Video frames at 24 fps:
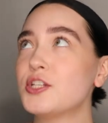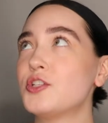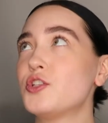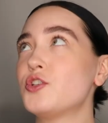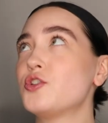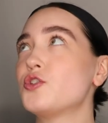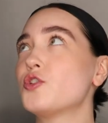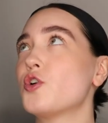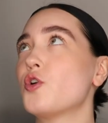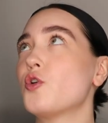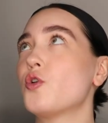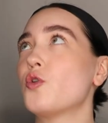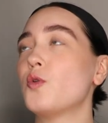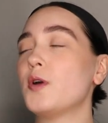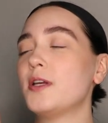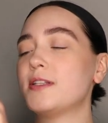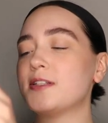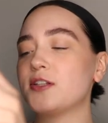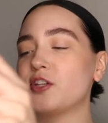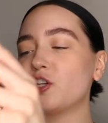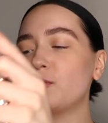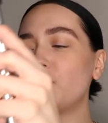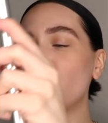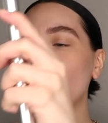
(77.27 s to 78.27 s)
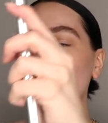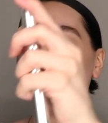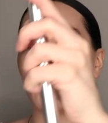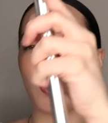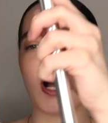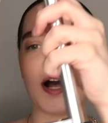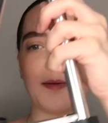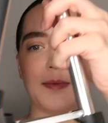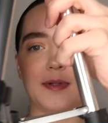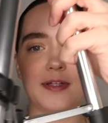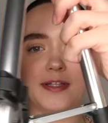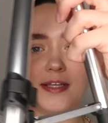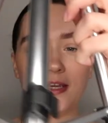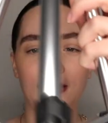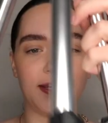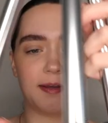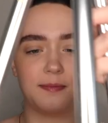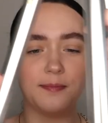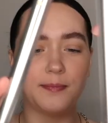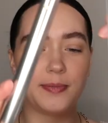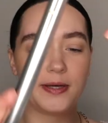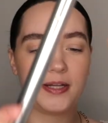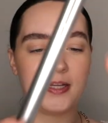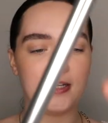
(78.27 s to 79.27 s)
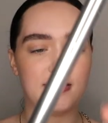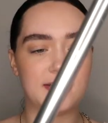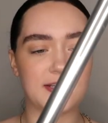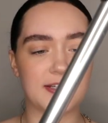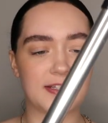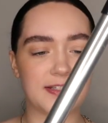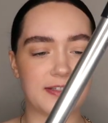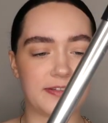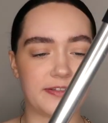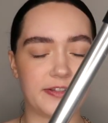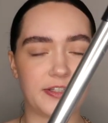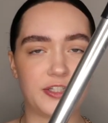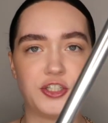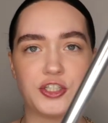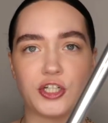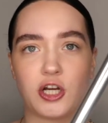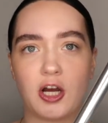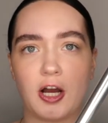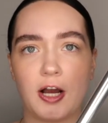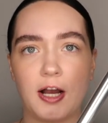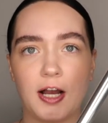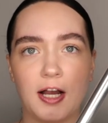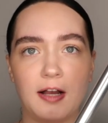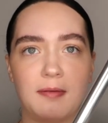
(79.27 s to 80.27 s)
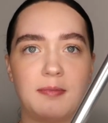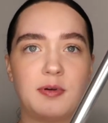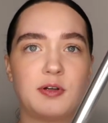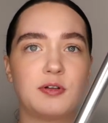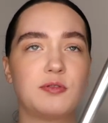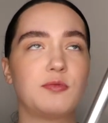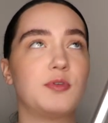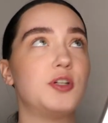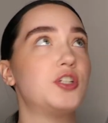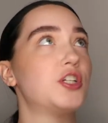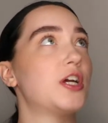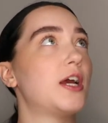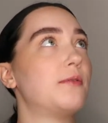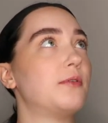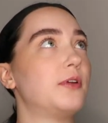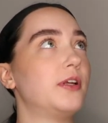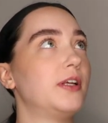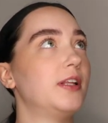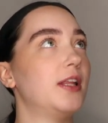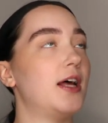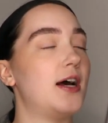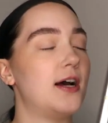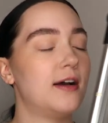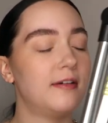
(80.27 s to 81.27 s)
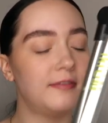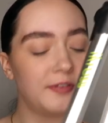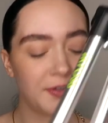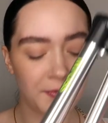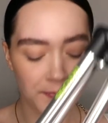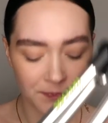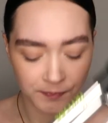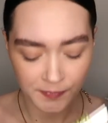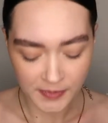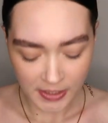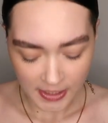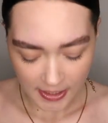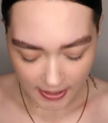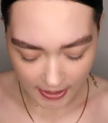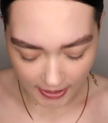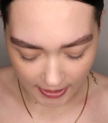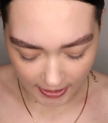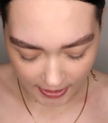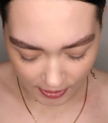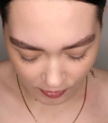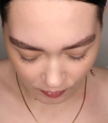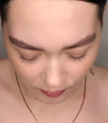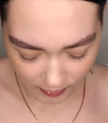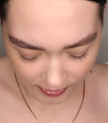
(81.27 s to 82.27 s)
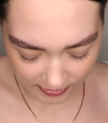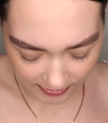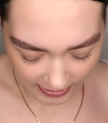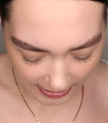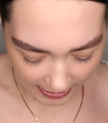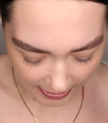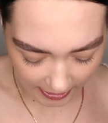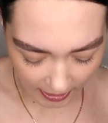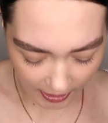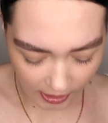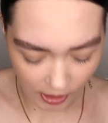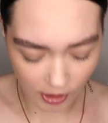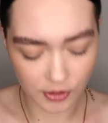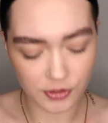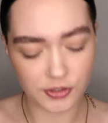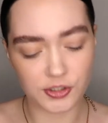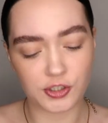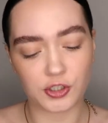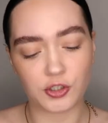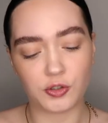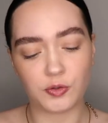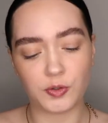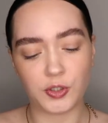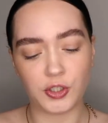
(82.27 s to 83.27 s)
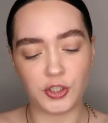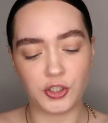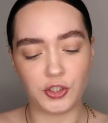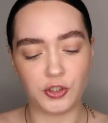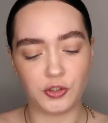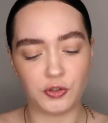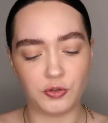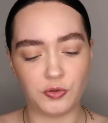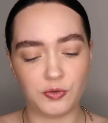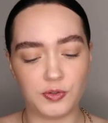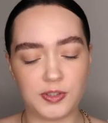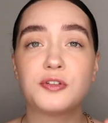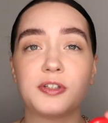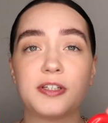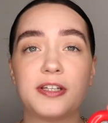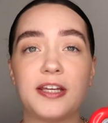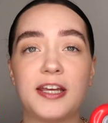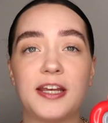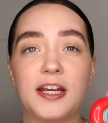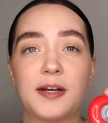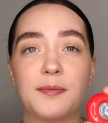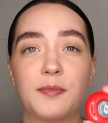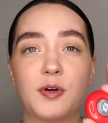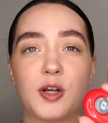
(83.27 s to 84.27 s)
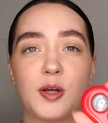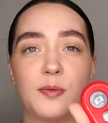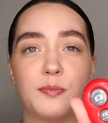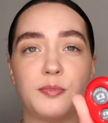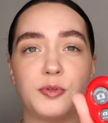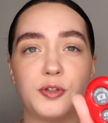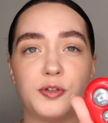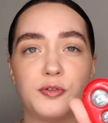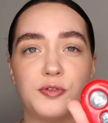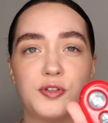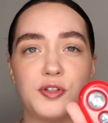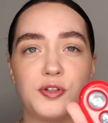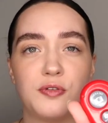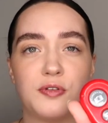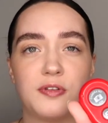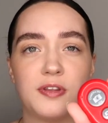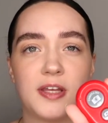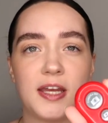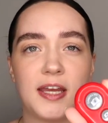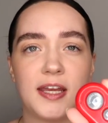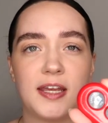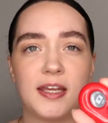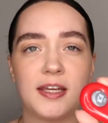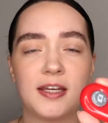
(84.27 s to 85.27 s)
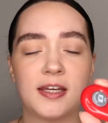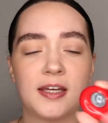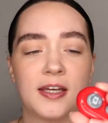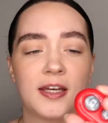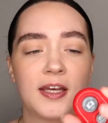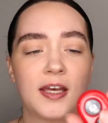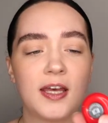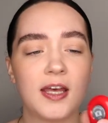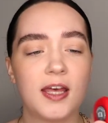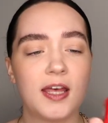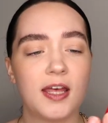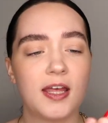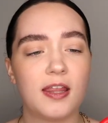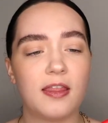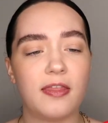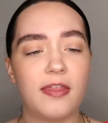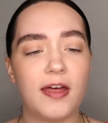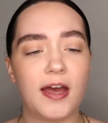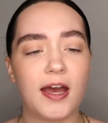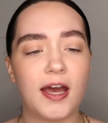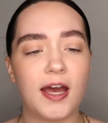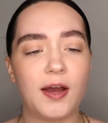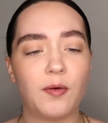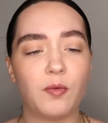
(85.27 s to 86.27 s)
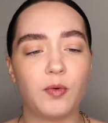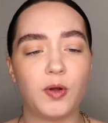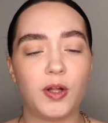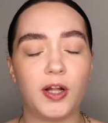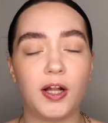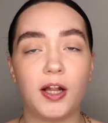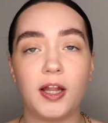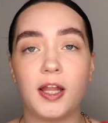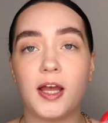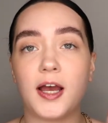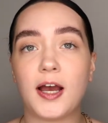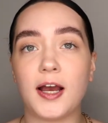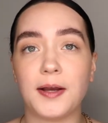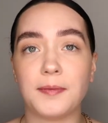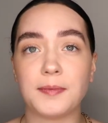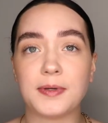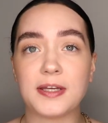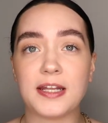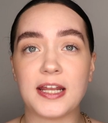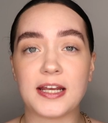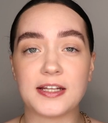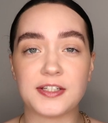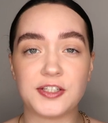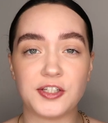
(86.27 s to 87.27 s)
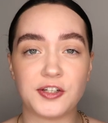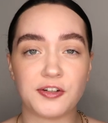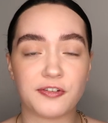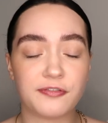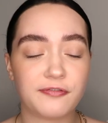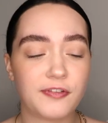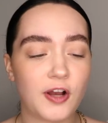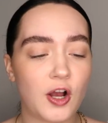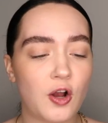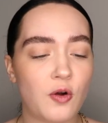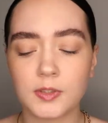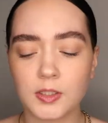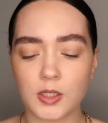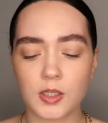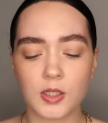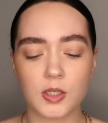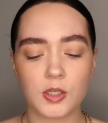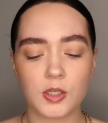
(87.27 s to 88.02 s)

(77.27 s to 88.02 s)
So it's a little bit wobbly, but it does the job, which I really love. And with that, I also use a little camera Bluetooth thing that will um, connect to your phone.